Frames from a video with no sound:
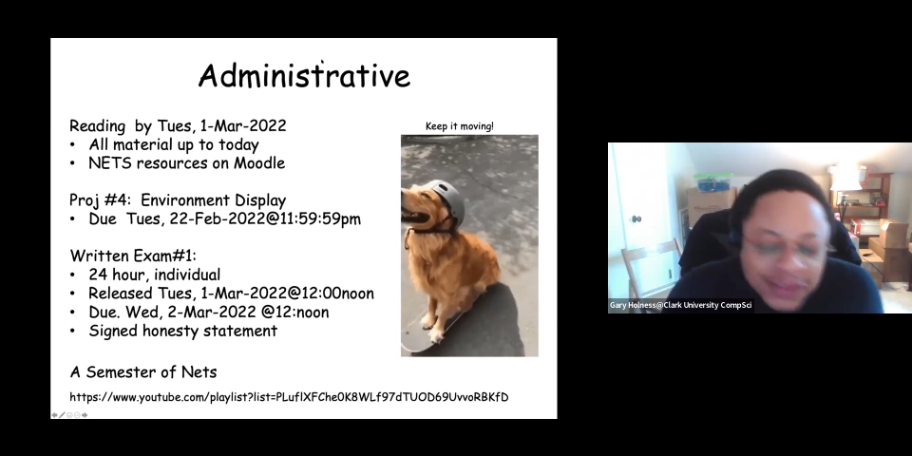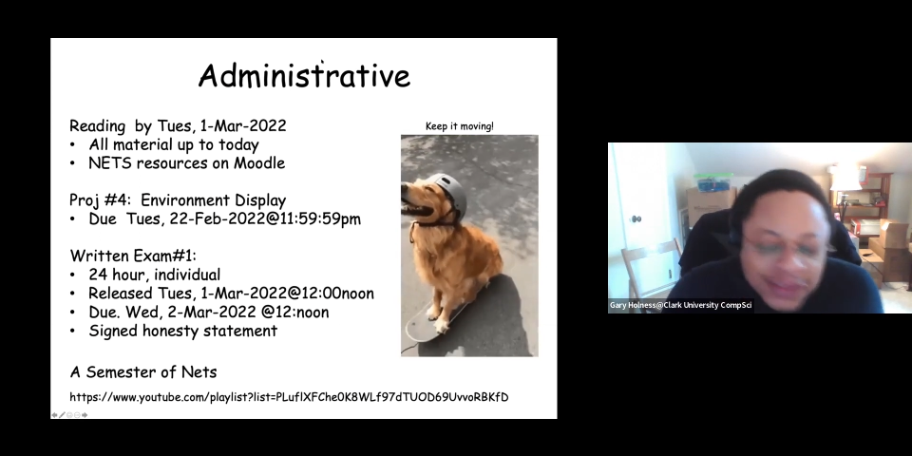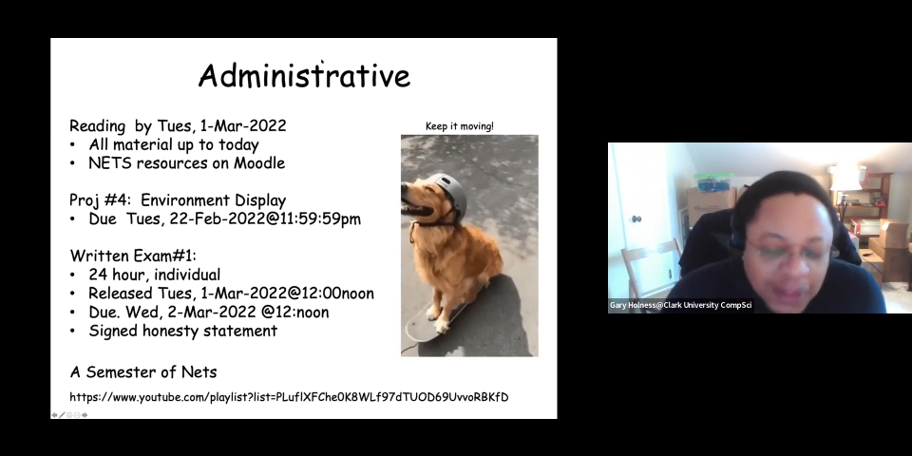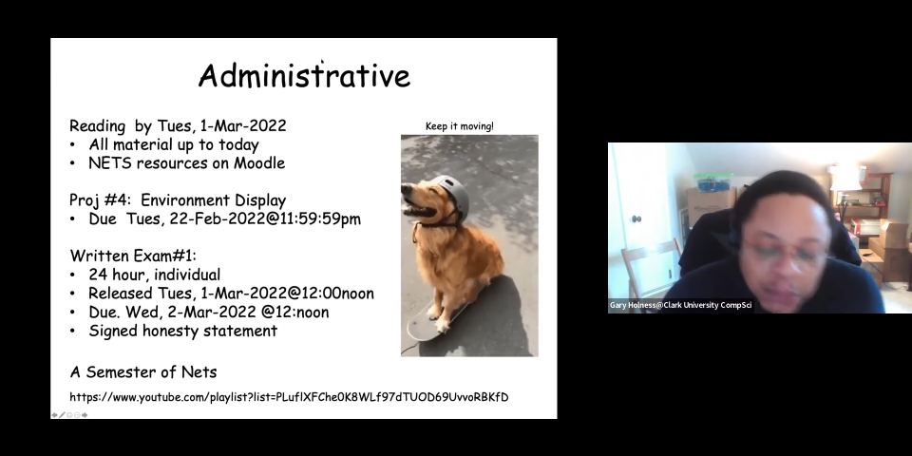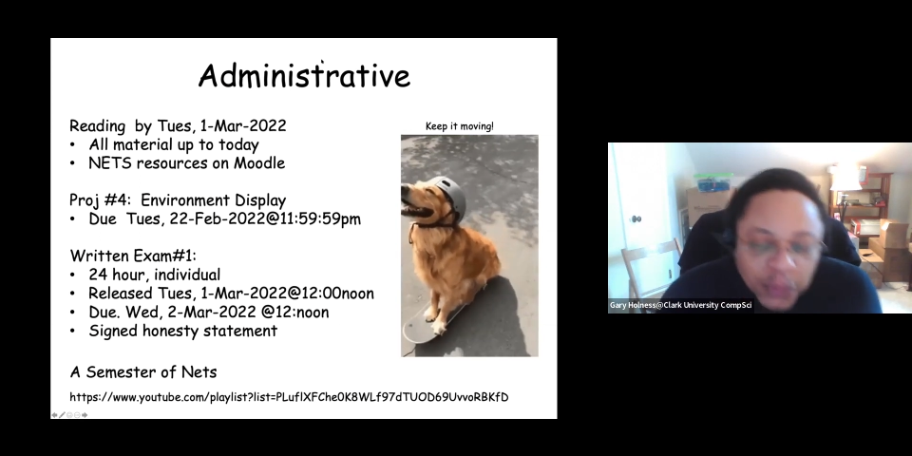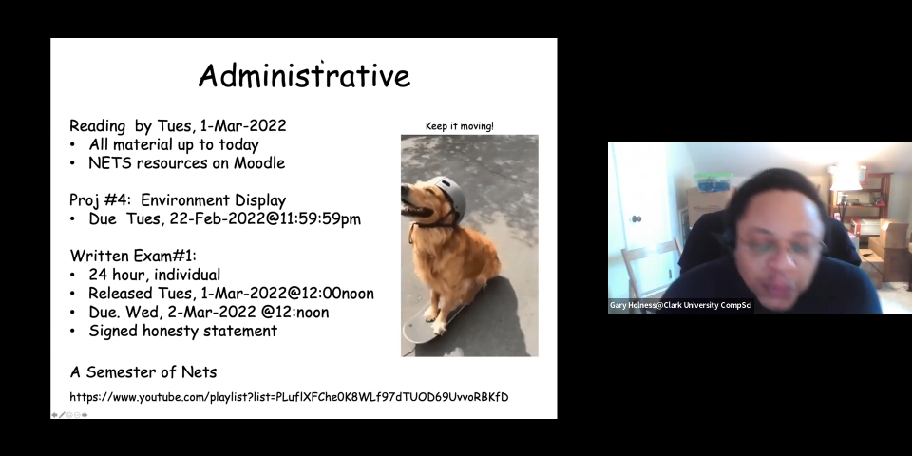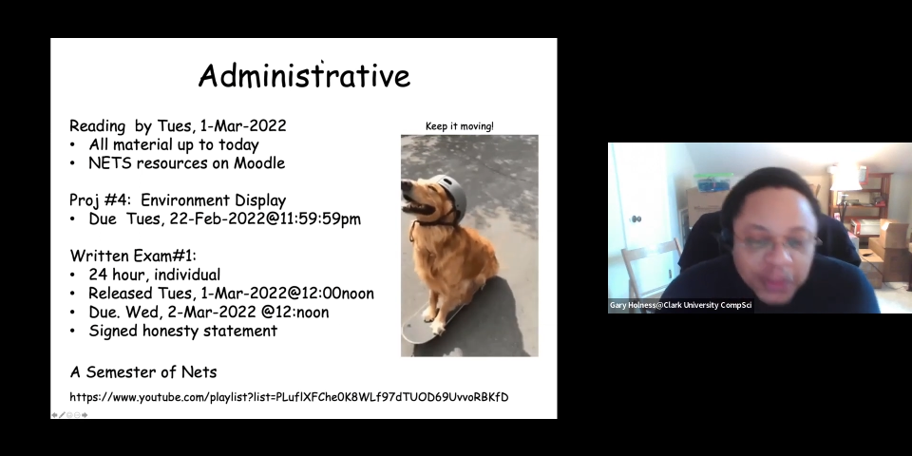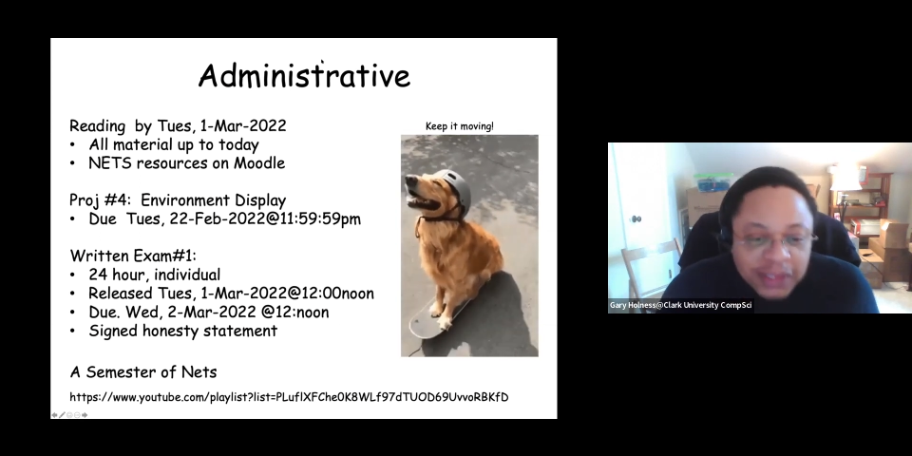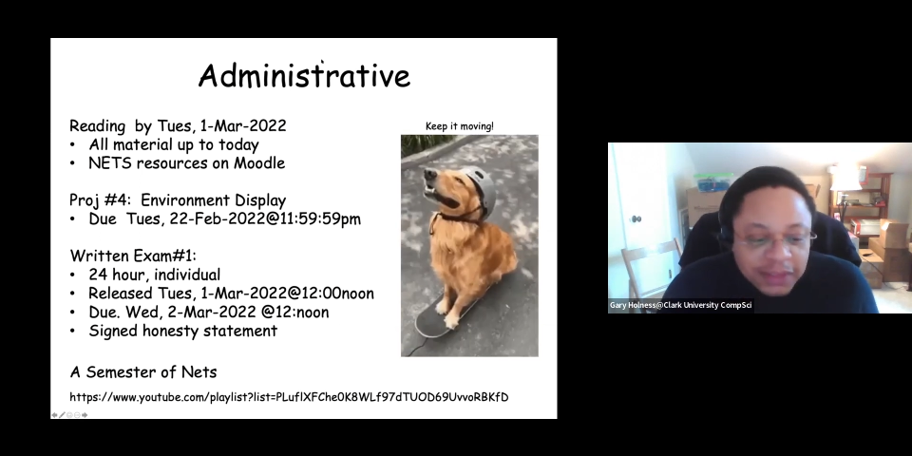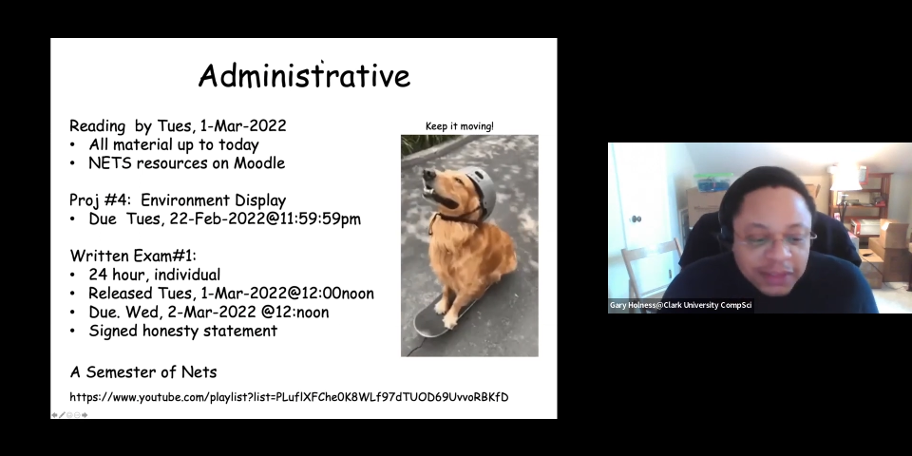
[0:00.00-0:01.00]
lot
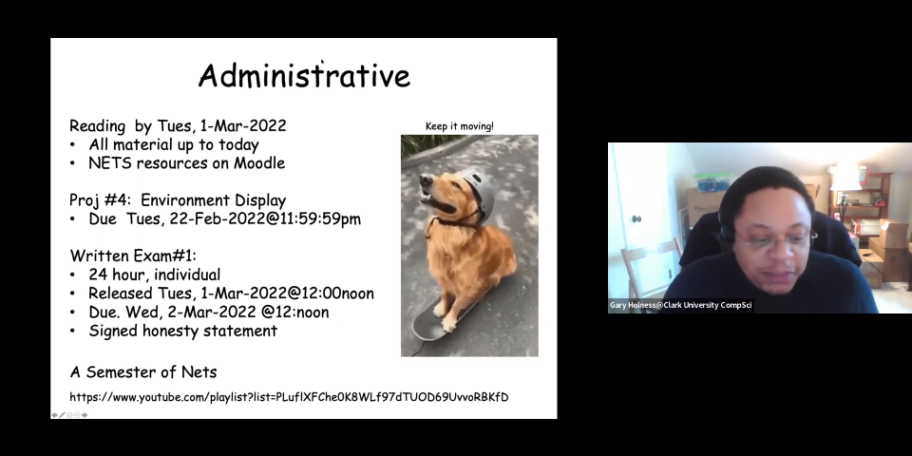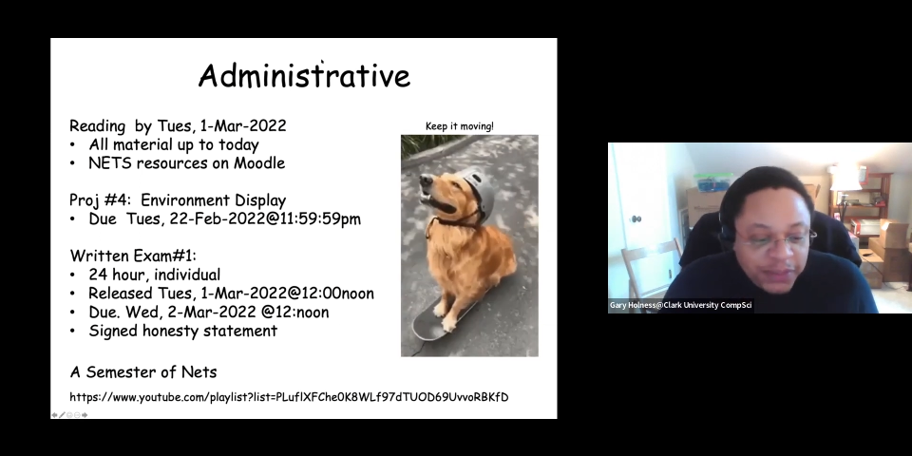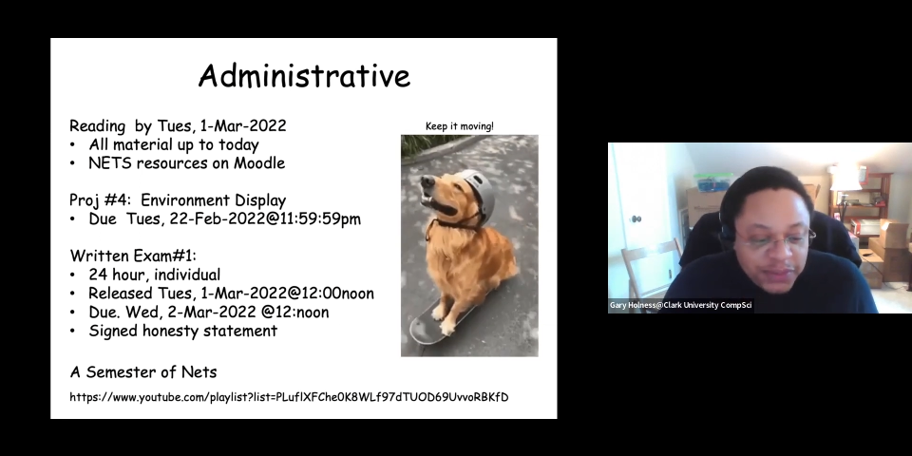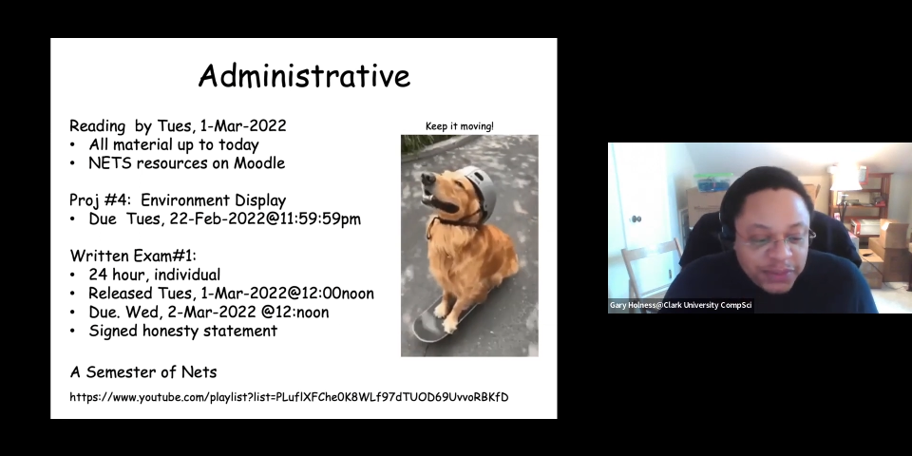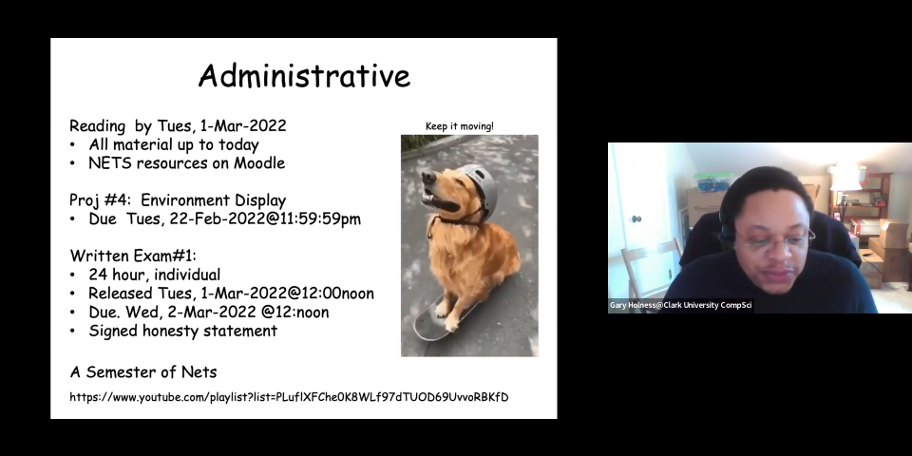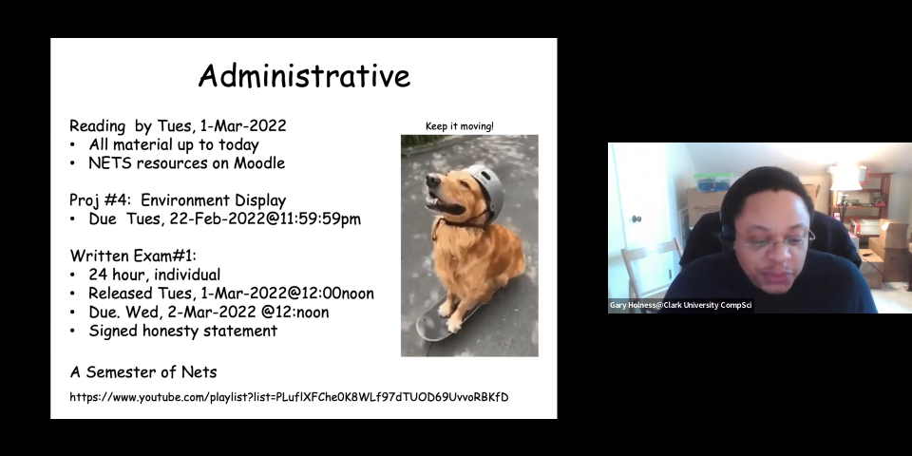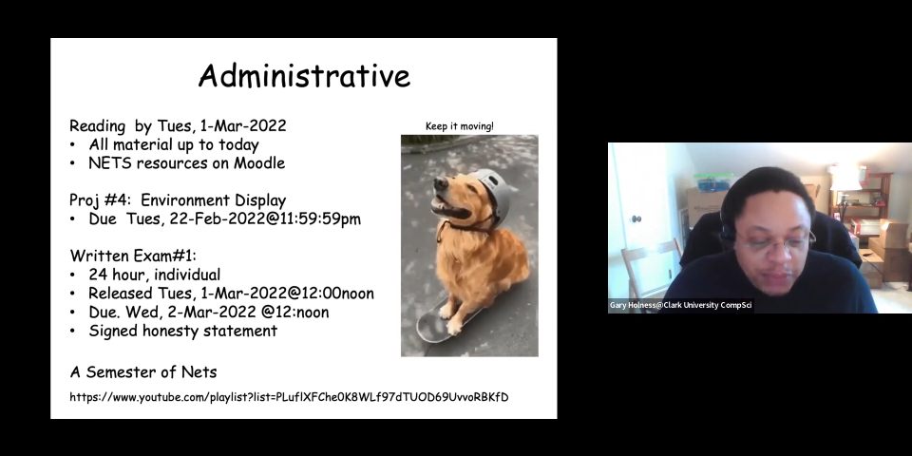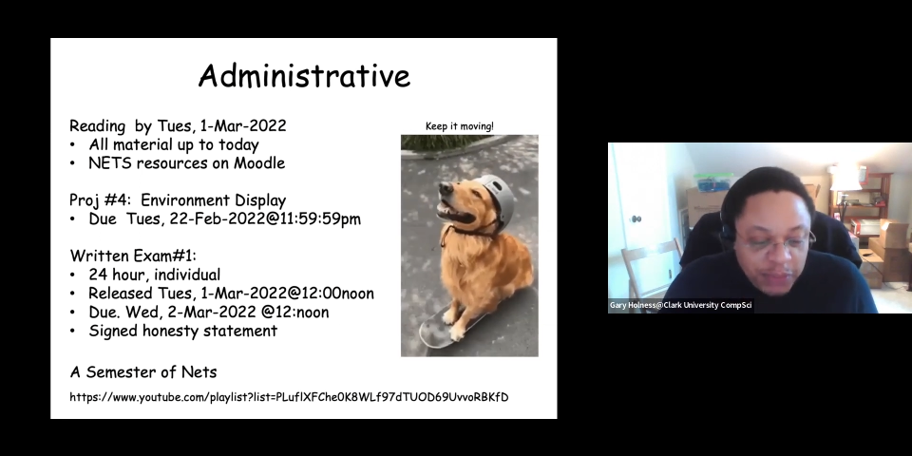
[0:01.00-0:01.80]
better than Zoom.